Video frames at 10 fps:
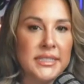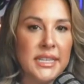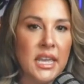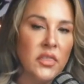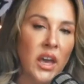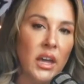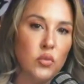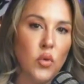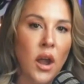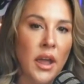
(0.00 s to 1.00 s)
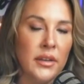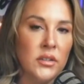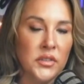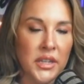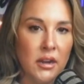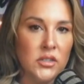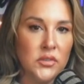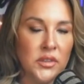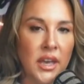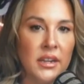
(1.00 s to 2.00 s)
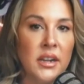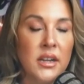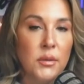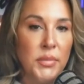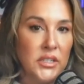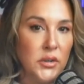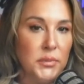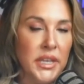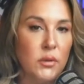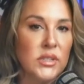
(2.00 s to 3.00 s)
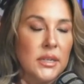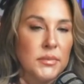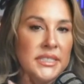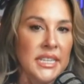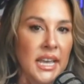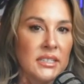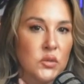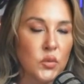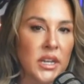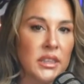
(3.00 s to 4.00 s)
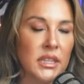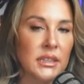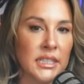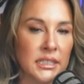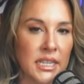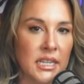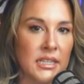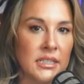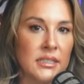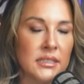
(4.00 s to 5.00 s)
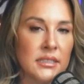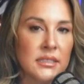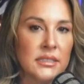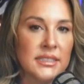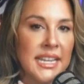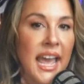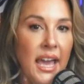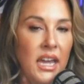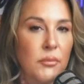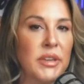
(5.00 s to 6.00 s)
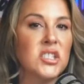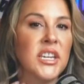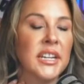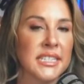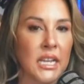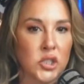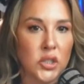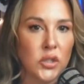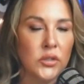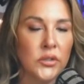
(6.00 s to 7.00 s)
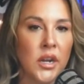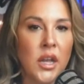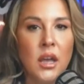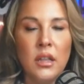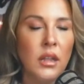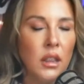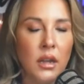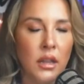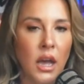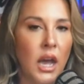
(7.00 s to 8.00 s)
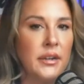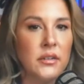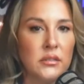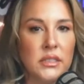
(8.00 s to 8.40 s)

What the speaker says: saying that Ryle, the character that Baldoni played, was obsessed with Lily's neck because she had a tattoo. La la la la. I don't know,